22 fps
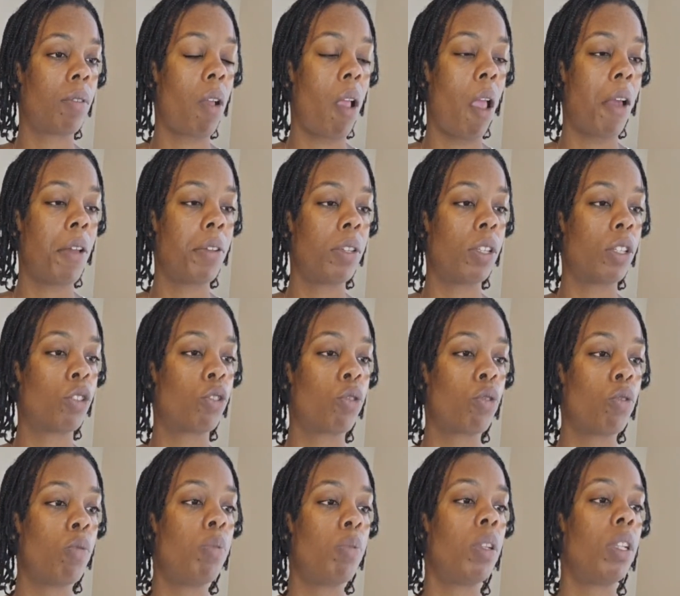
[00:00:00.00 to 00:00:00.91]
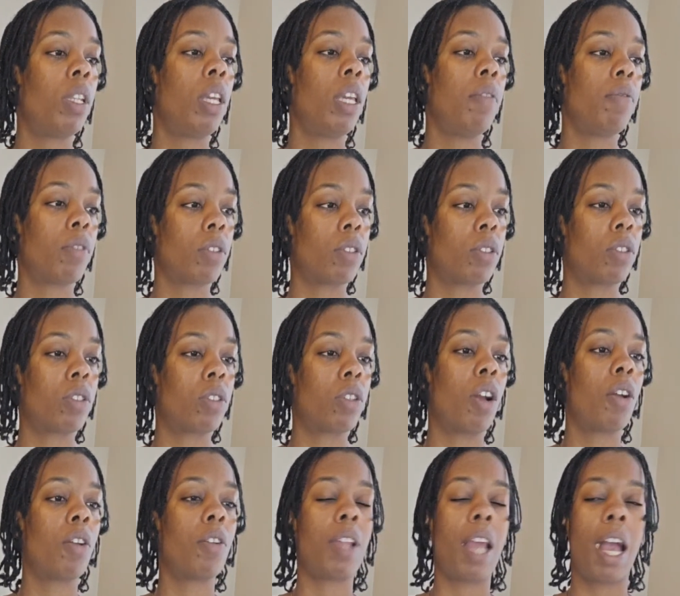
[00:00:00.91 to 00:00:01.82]
The true believers
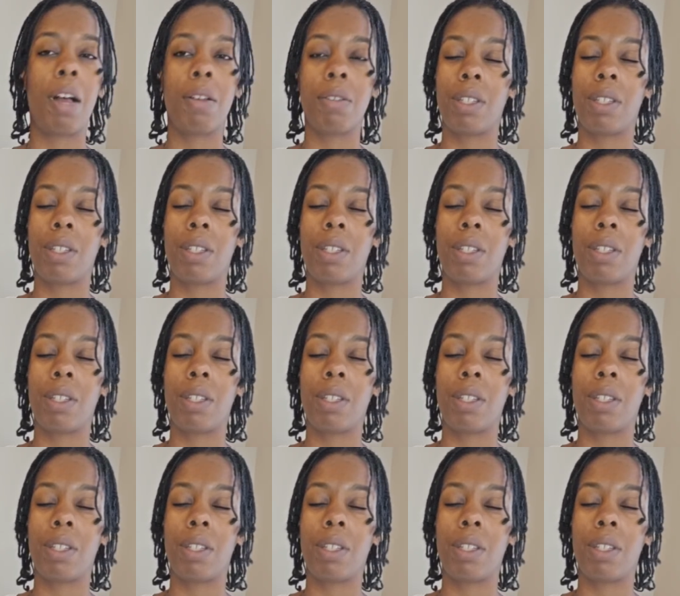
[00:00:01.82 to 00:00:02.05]
turned out to be